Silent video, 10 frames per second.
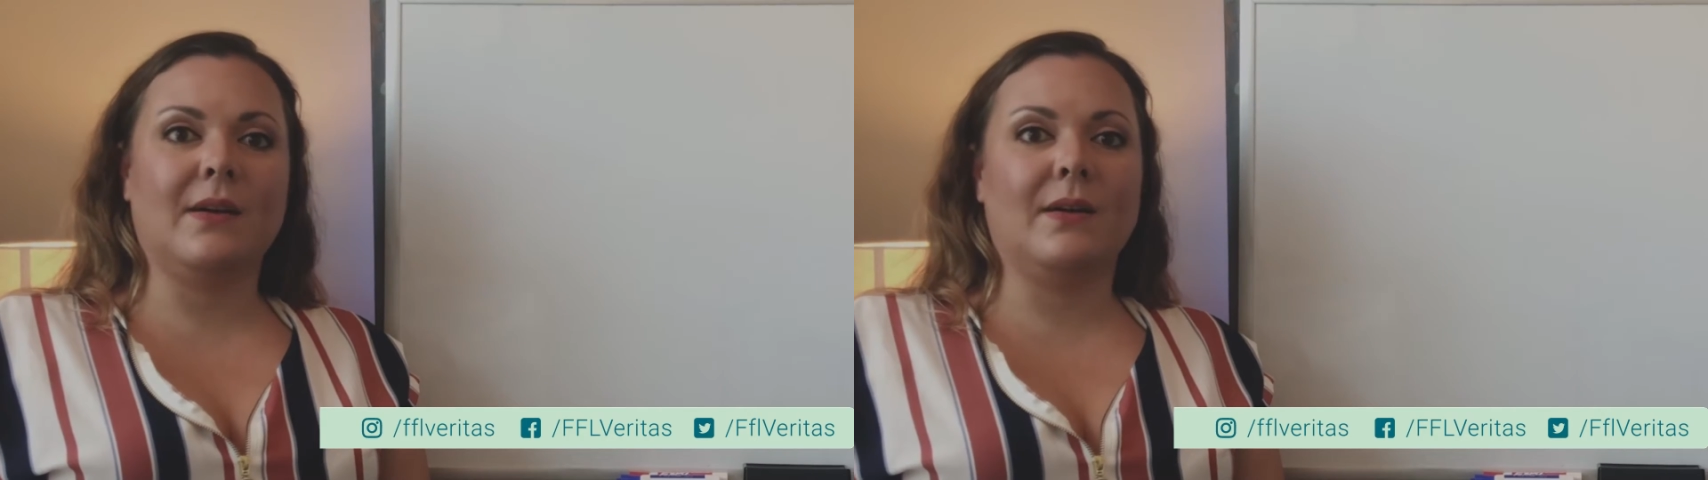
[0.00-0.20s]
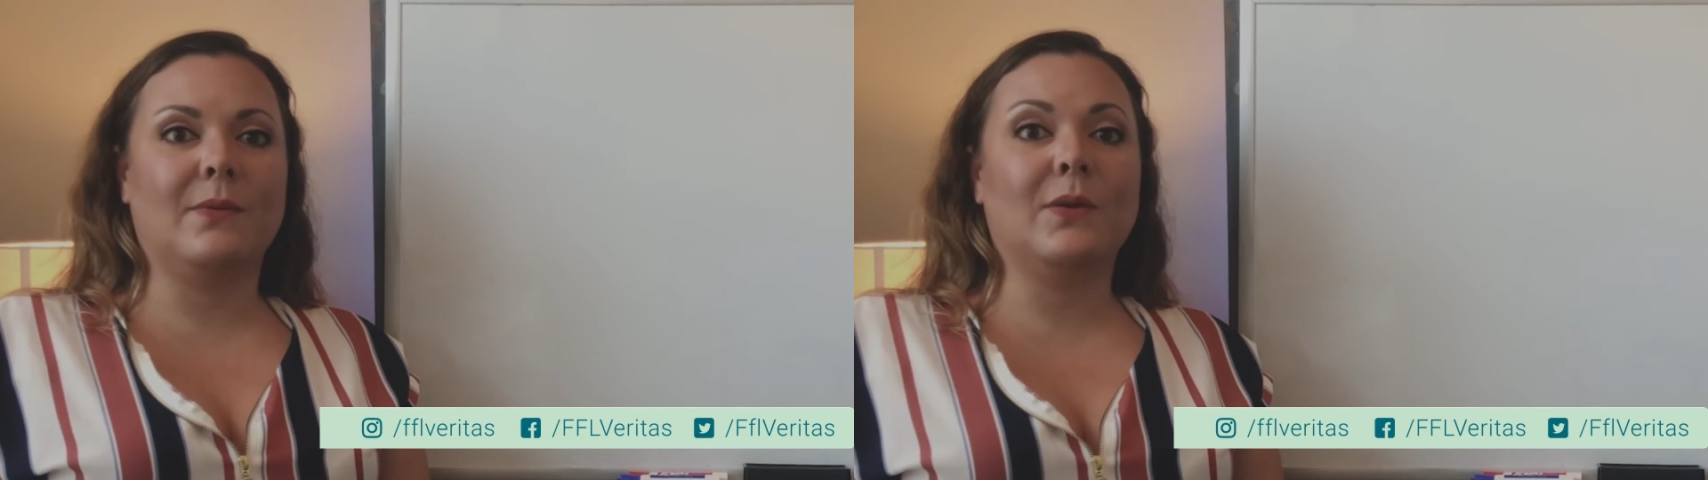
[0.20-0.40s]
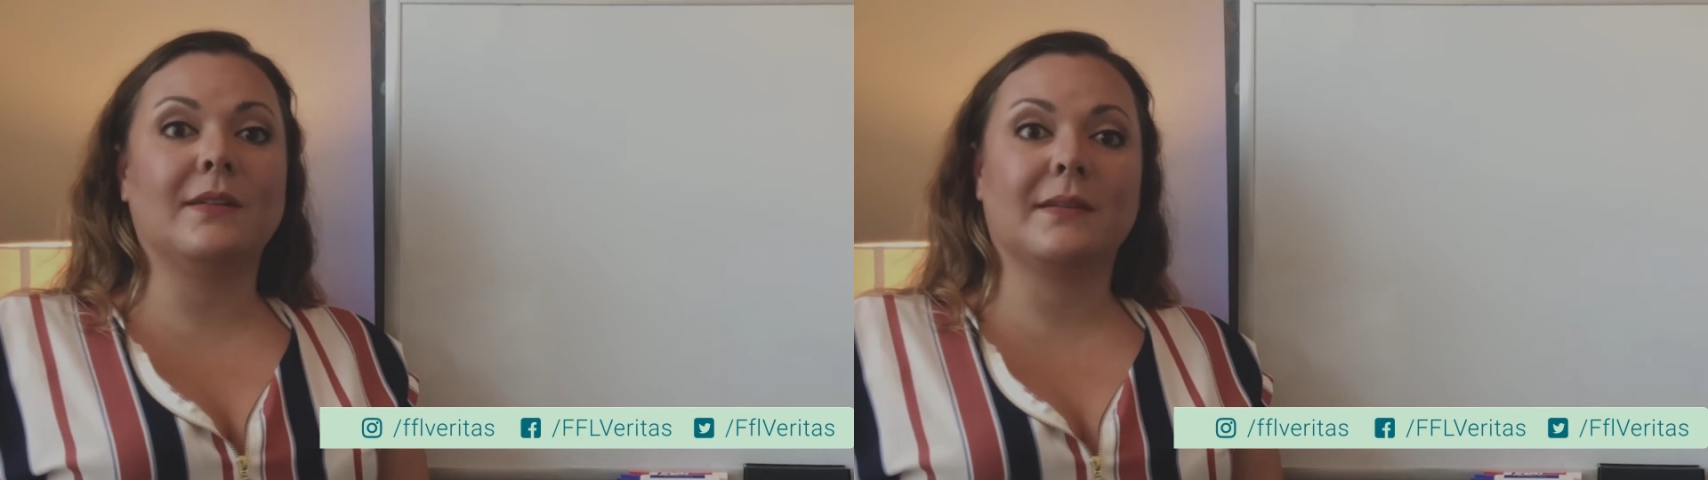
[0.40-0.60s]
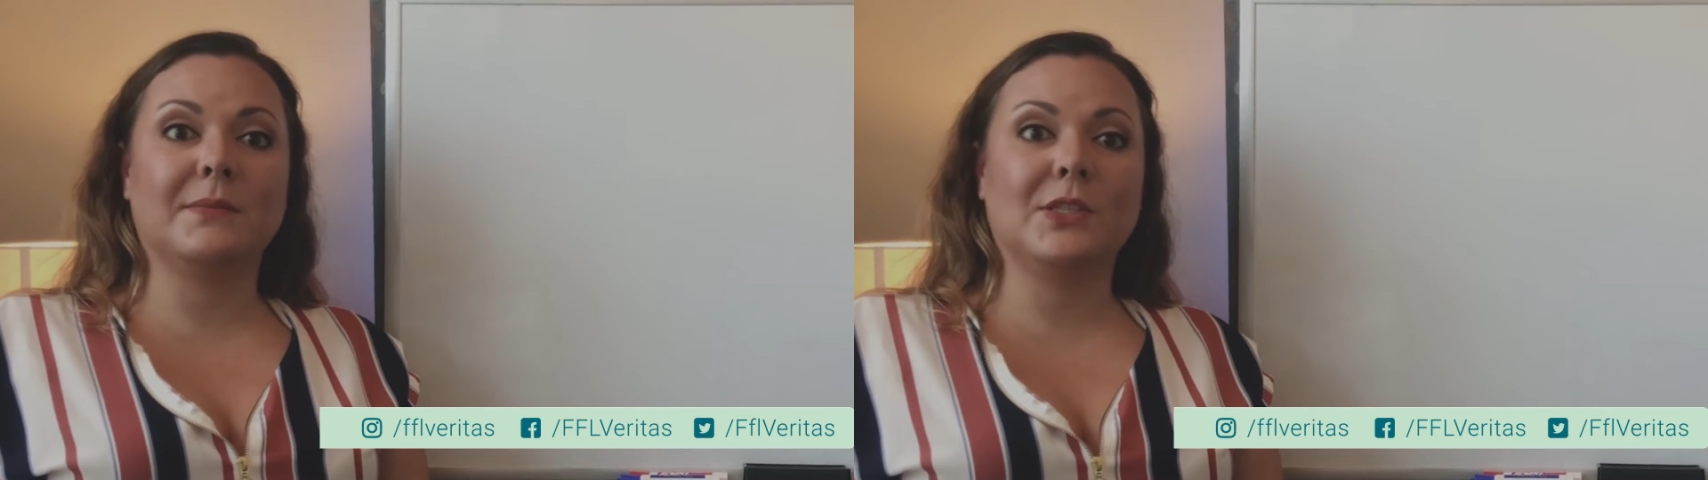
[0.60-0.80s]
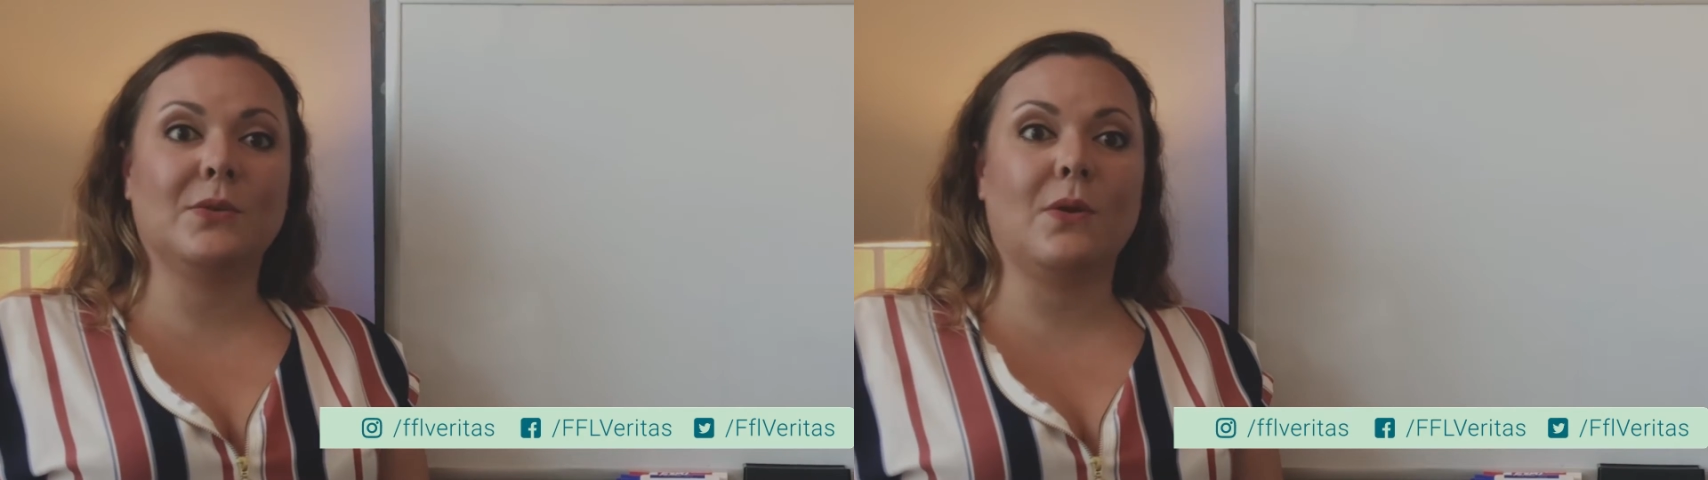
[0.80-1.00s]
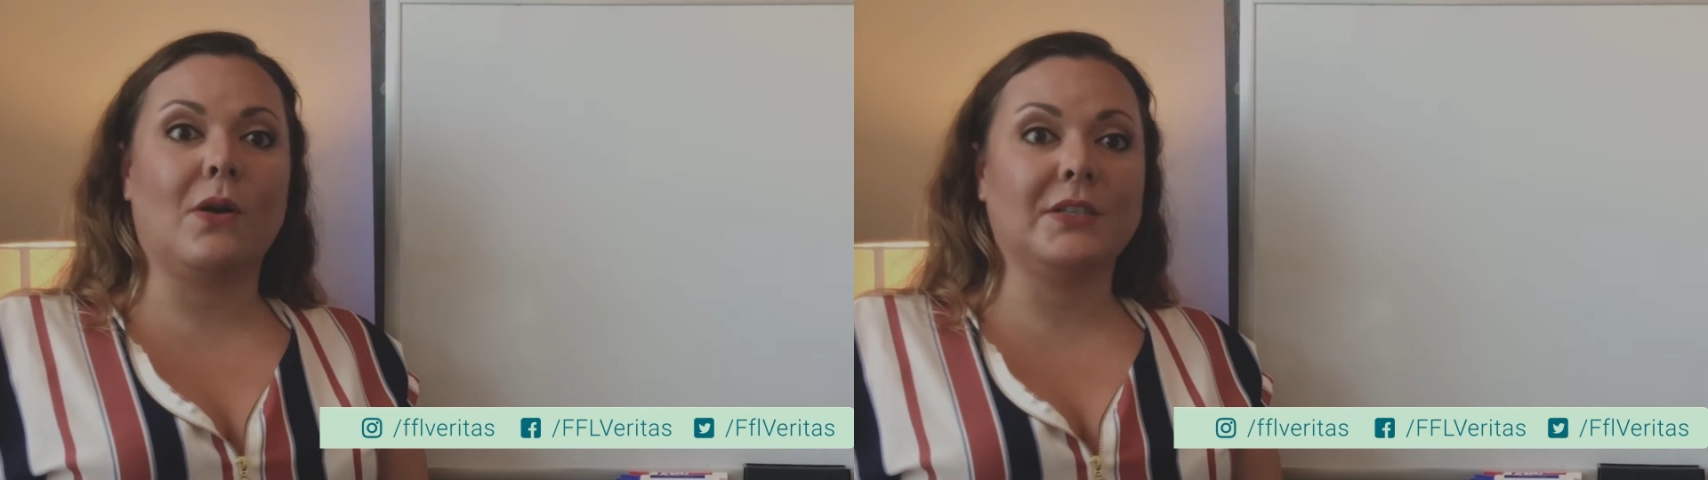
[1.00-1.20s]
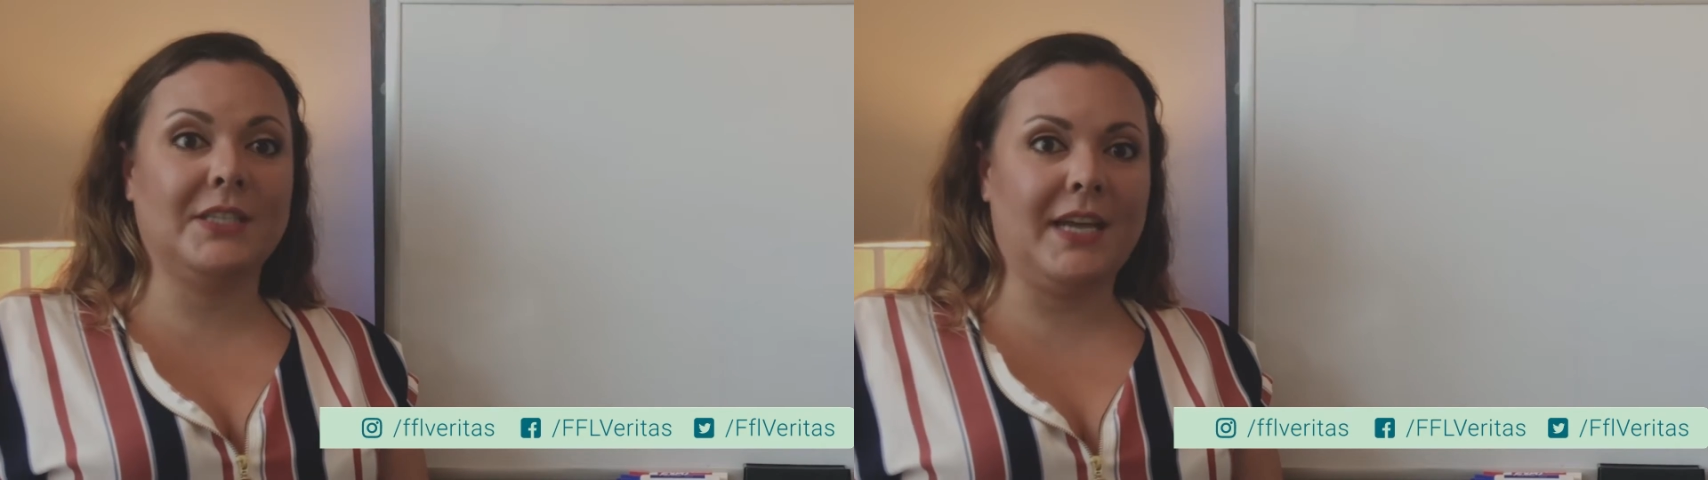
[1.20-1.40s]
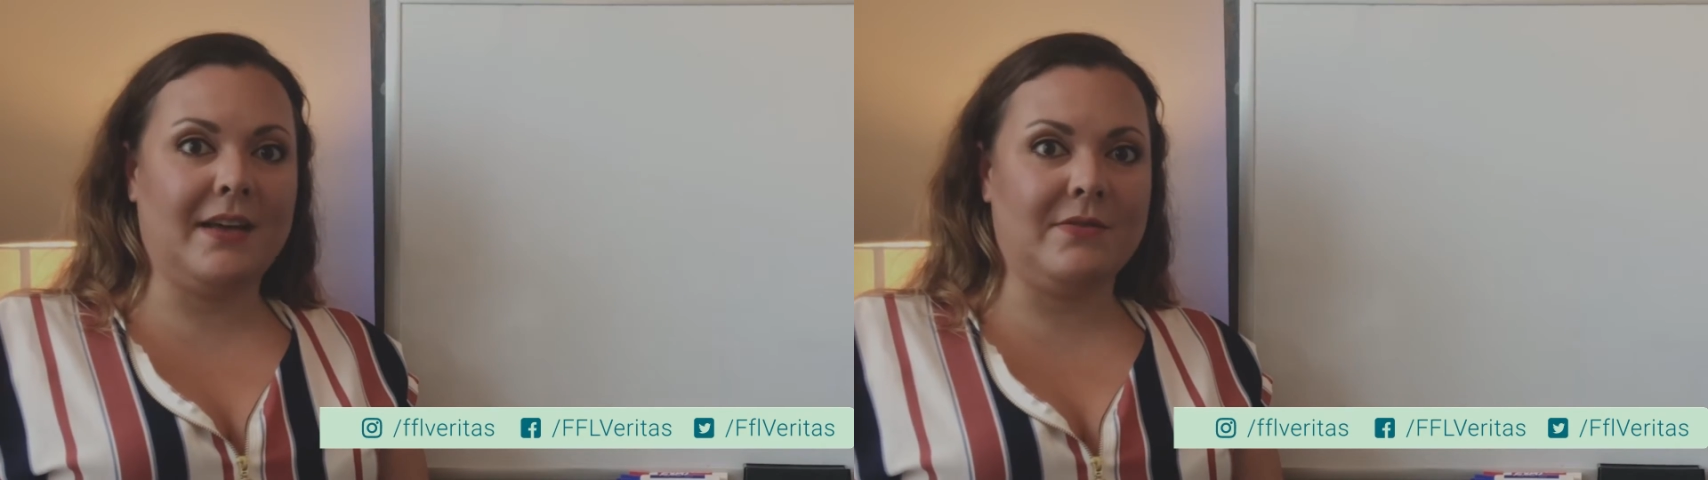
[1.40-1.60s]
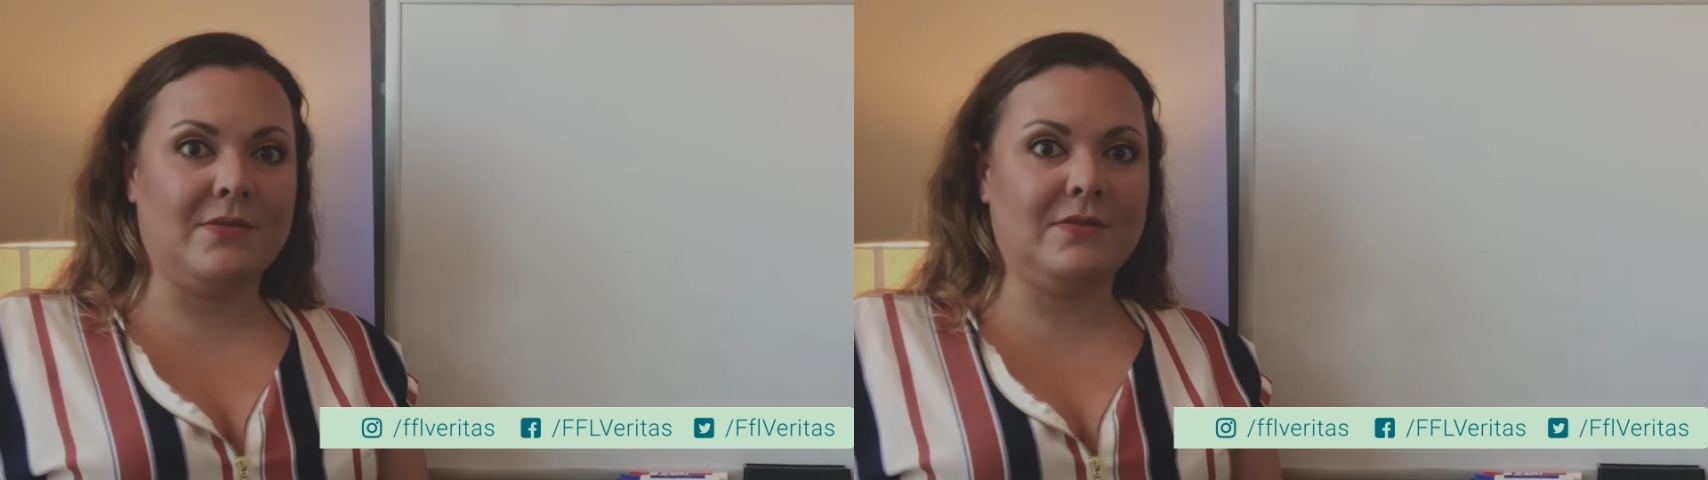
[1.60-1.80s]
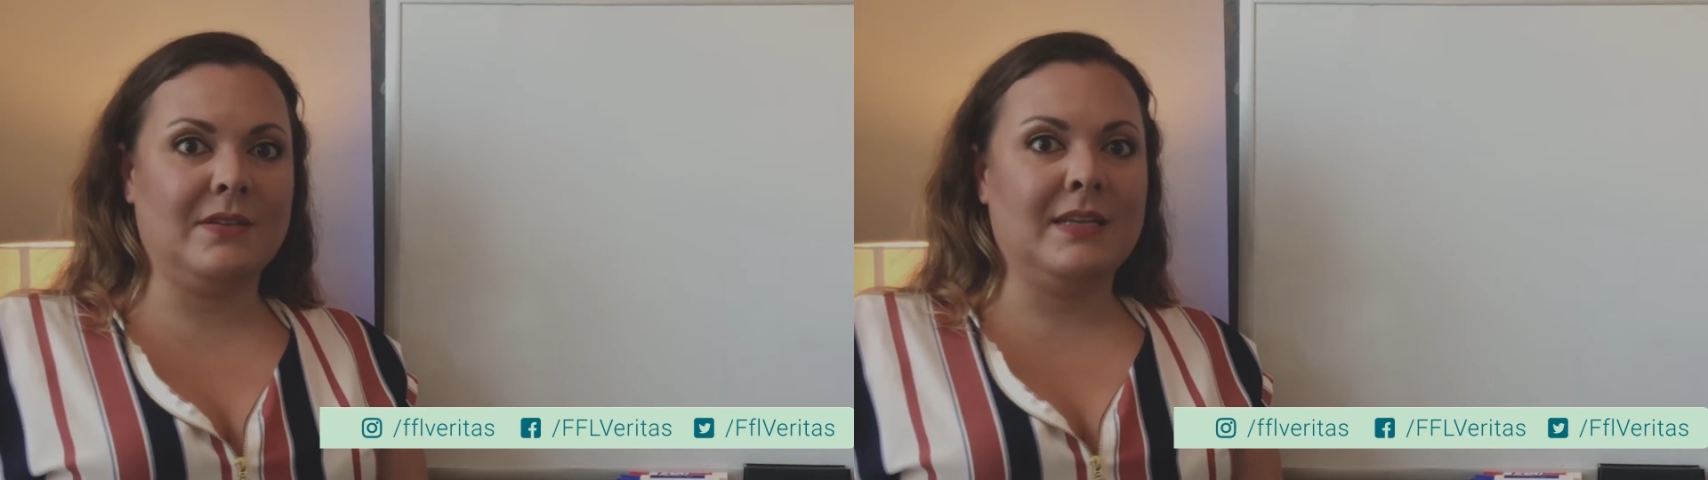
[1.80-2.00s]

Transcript: Welcome to our channel.